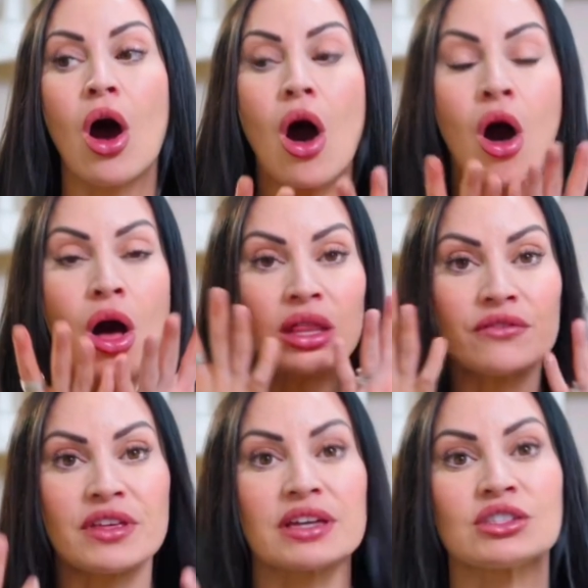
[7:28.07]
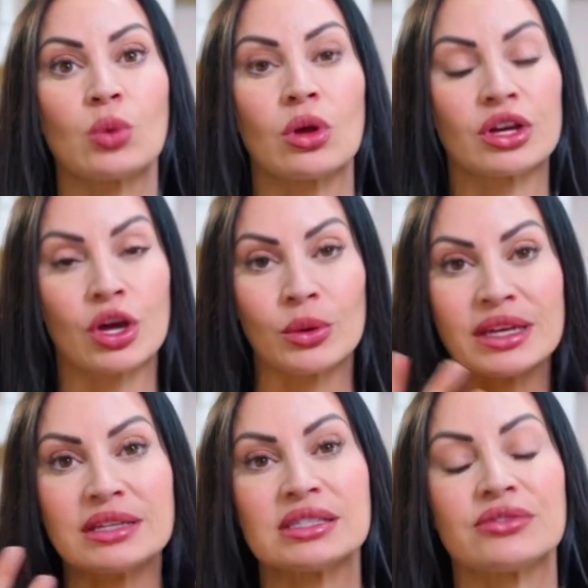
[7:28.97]
All of this will
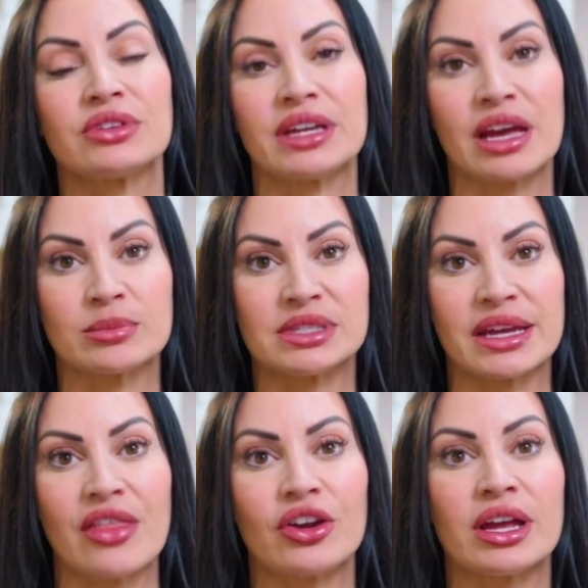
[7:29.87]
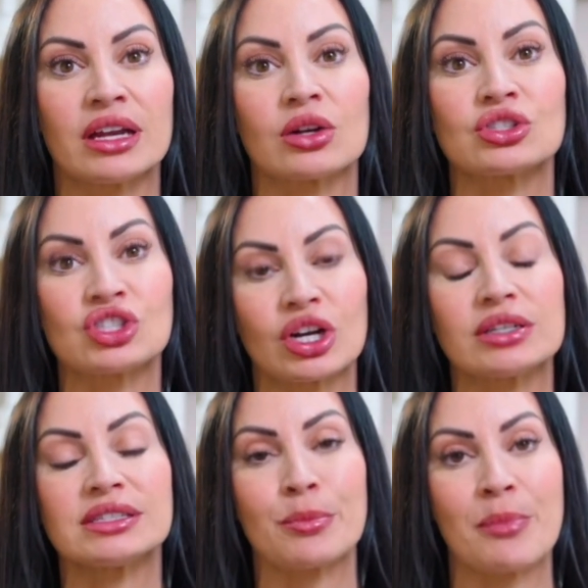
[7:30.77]
cohesively come together and it'll start
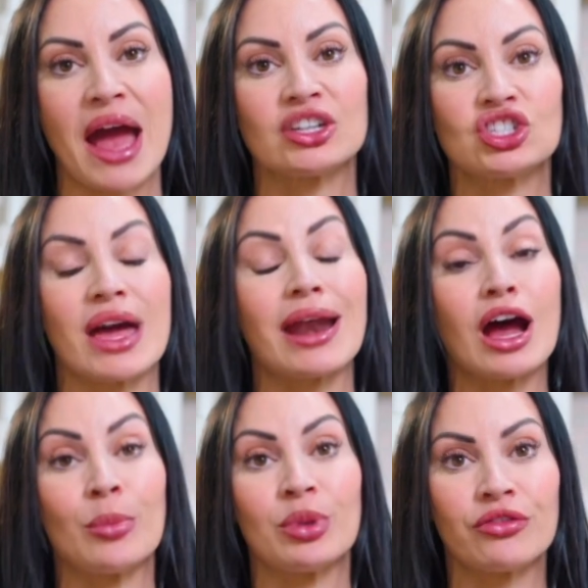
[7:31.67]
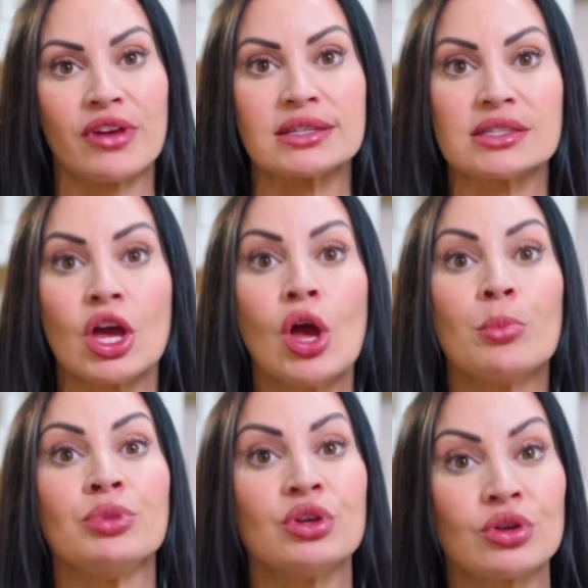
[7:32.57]
to match that upper face
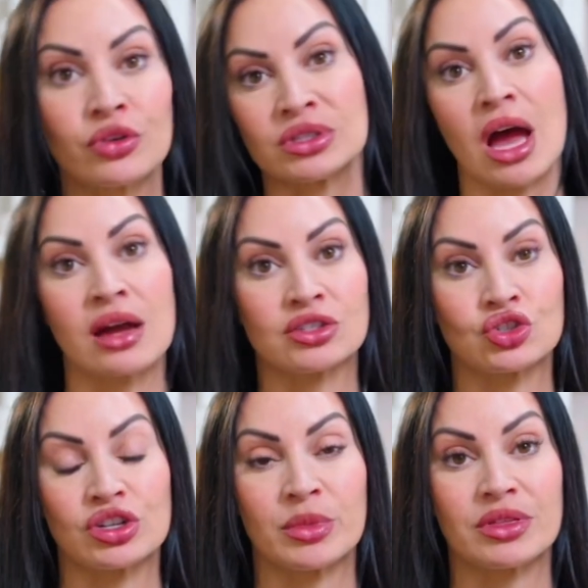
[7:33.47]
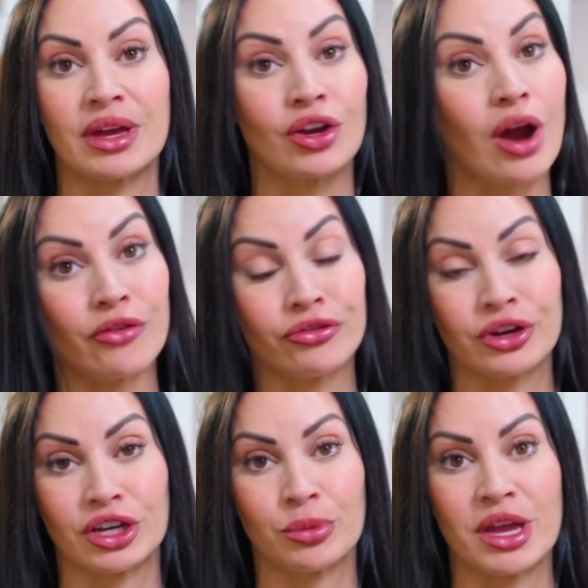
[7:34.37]
beautiful tox treatment that you're offering
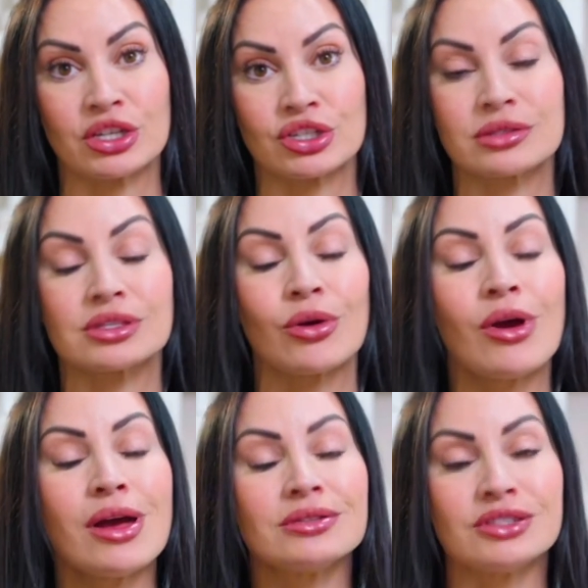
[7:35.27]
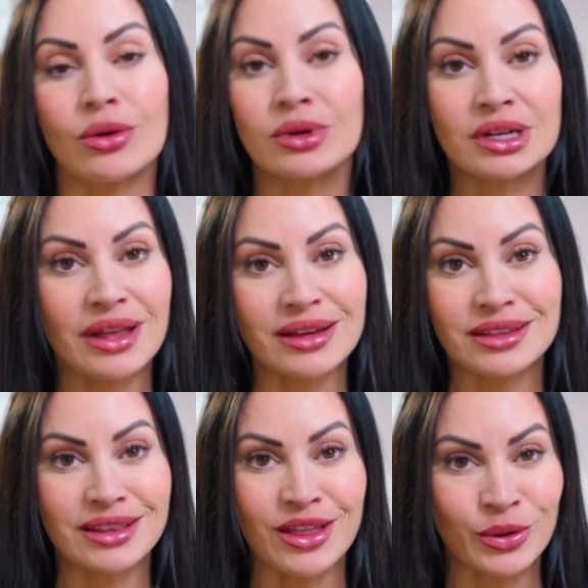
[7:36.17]
your patient. So don't neglect the
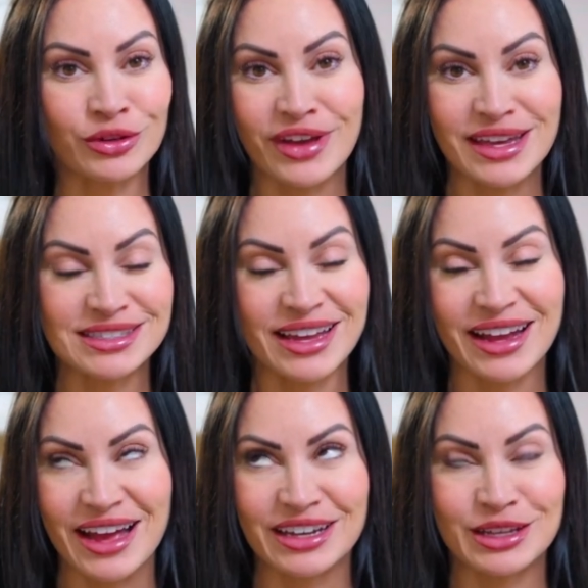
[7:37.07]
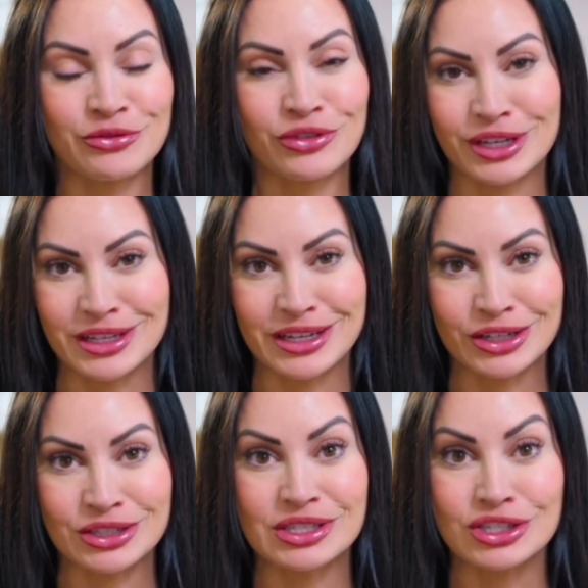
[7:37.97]
lower face like I did for
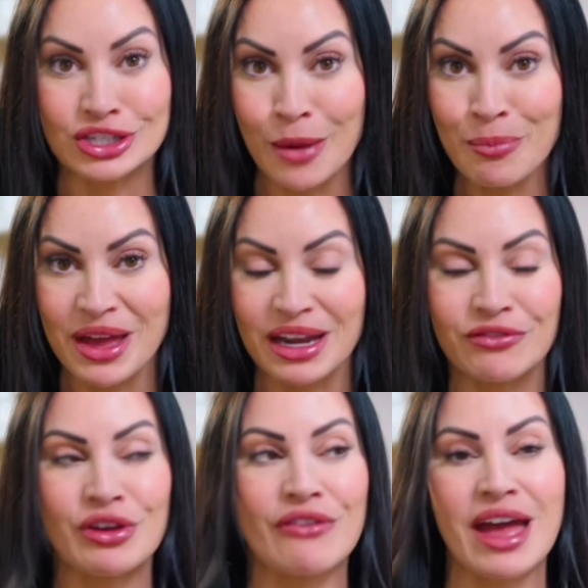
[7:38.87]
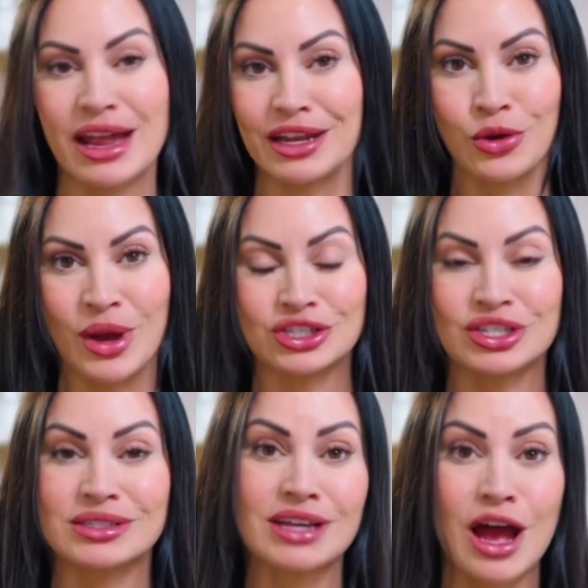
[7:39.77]
years. Jump in. If you have any
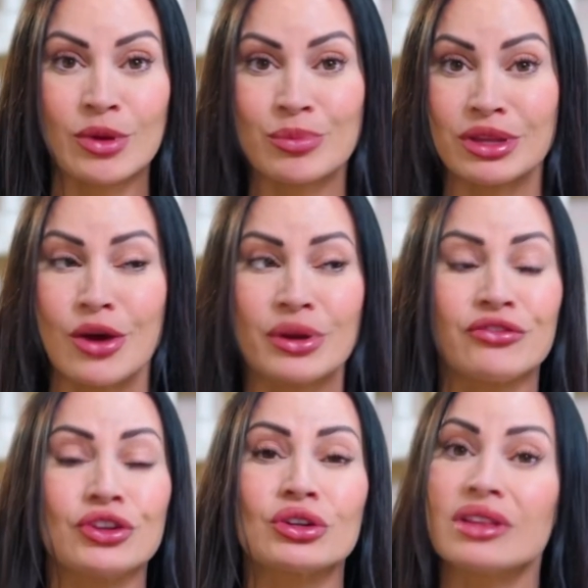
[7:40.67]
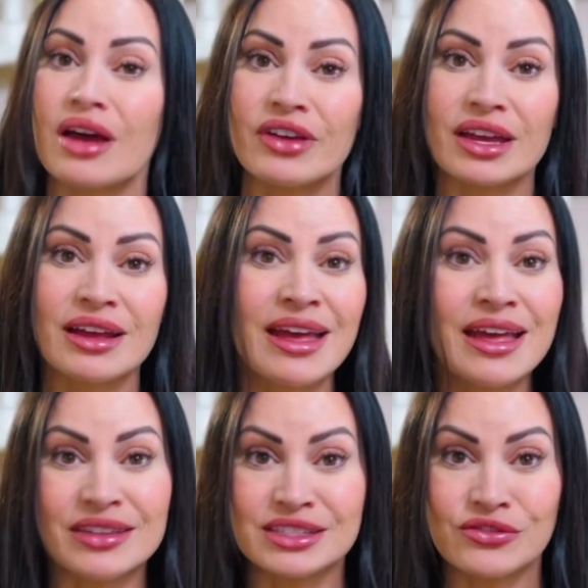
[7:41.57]
questions, comment below. And if you're loving
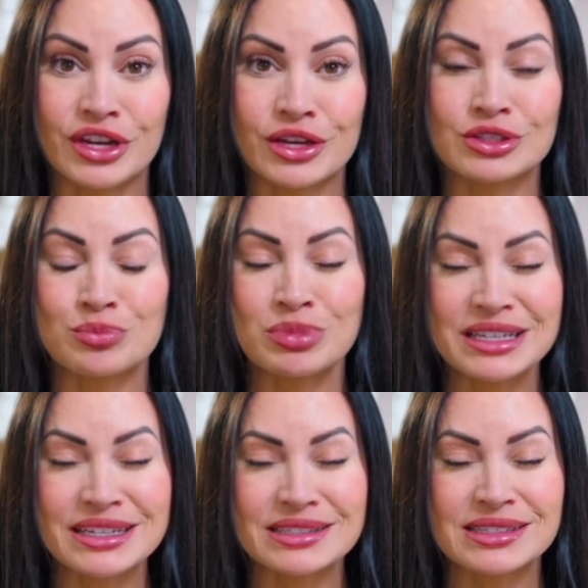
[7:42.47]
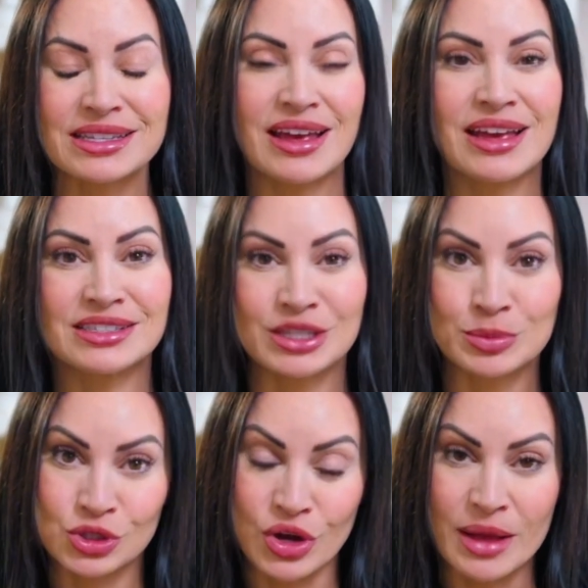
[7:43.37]
these videos, please
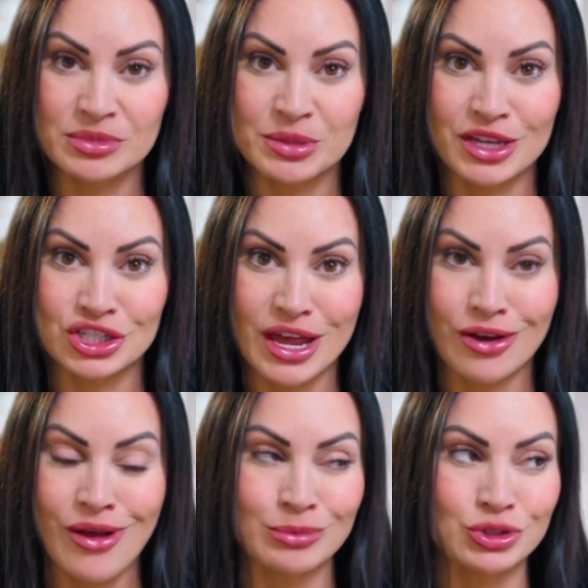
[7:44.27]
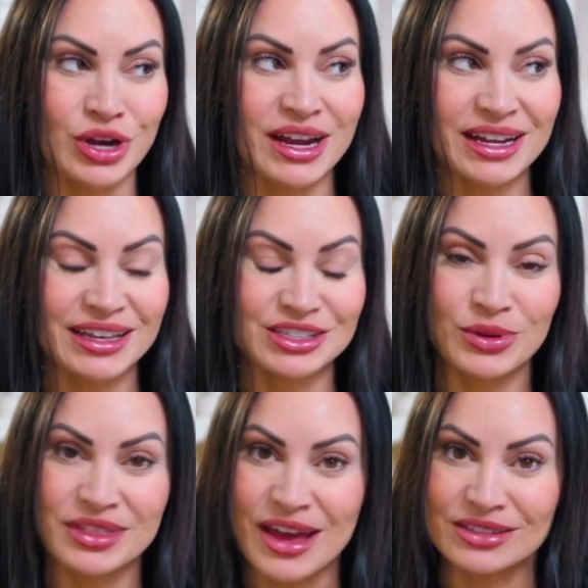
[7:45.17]
subscribe to my channel. I'm trying to get to
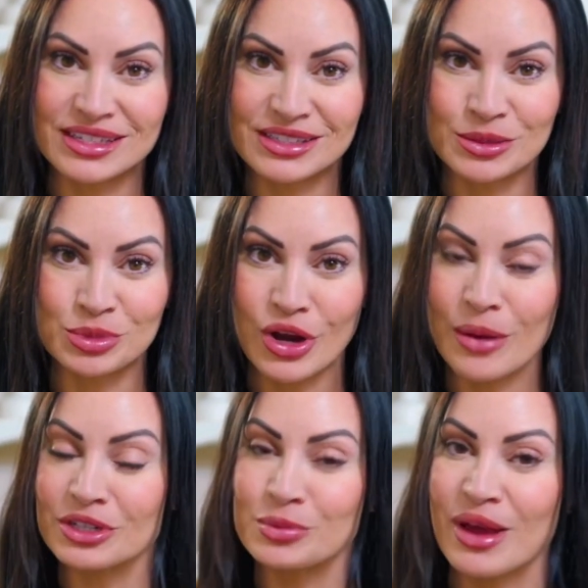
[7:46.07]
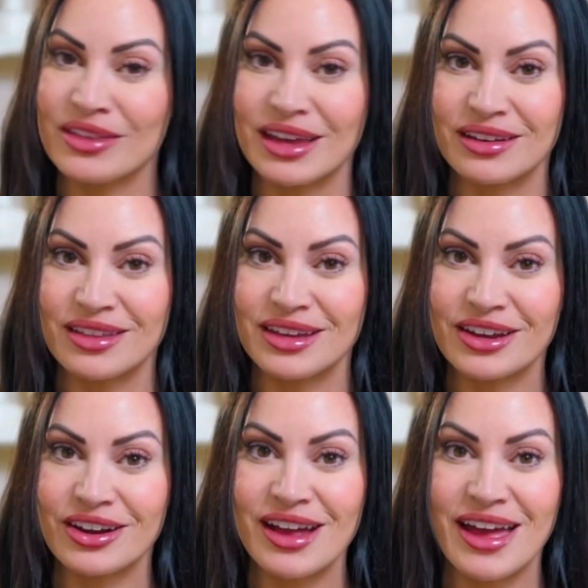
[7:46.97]
1,000 subscribers by the end of the
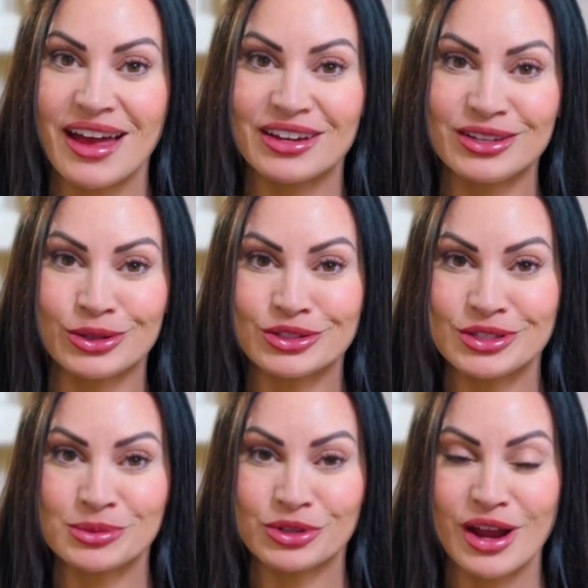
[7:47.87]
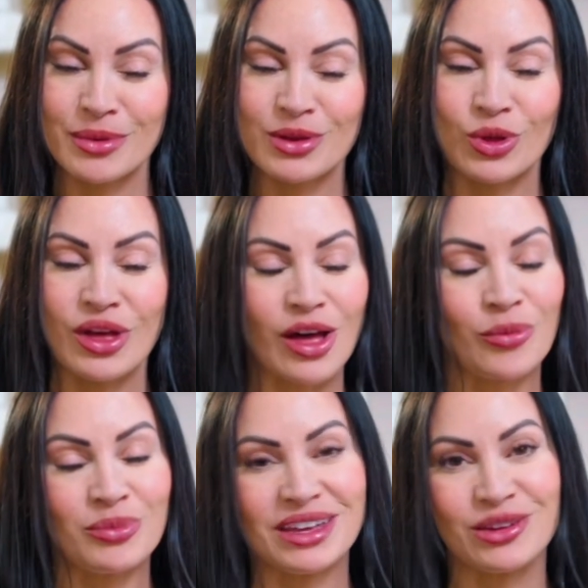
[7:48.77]
year, and your subscribing will help
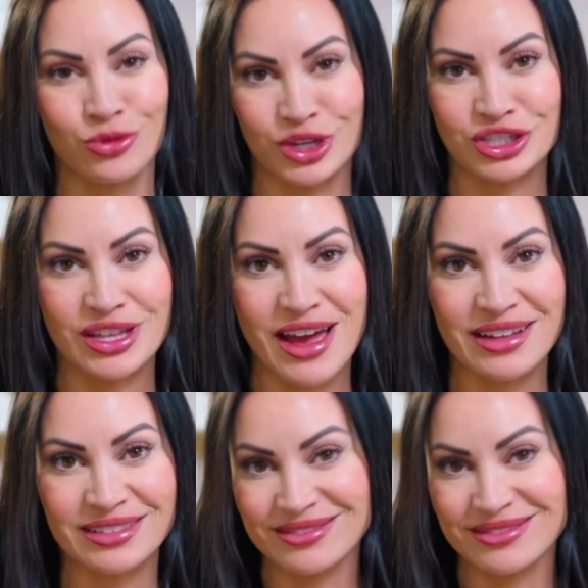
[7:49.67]
me reach that.